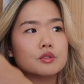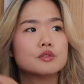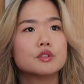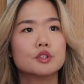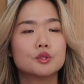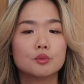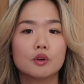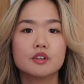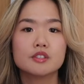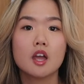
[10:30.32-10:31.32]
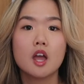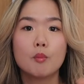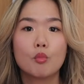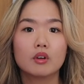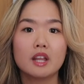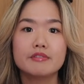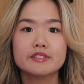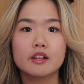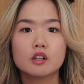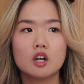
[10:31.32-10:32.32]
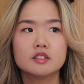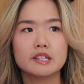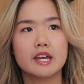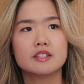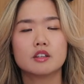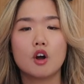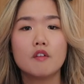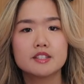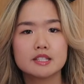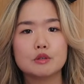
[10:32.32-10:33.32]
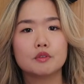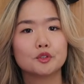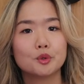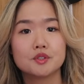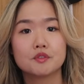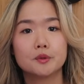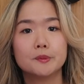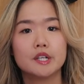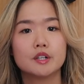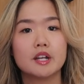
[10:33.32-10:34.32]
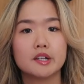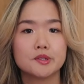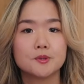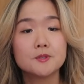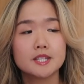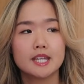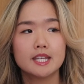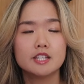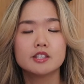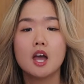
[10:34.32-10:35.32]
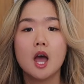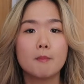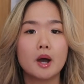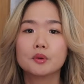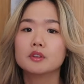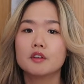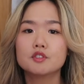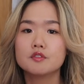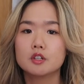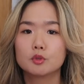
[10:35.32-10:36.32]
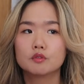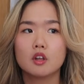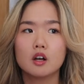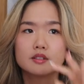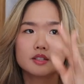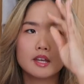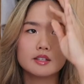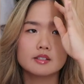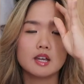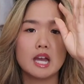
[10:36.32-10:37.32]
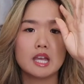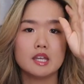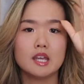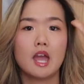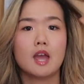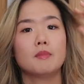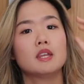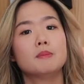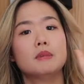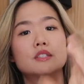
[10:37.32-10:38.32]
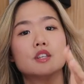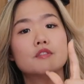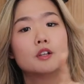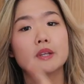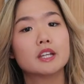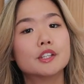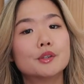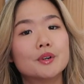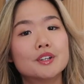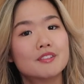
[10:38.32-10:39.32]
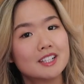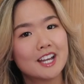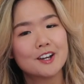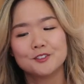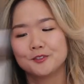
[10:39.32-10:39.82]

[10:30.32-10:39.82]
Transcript: to steer towards more lifestyle content, obviously with a twist of career and consulting in it, but I would love to film more vlogs, and I am in the midst of filming another one right now.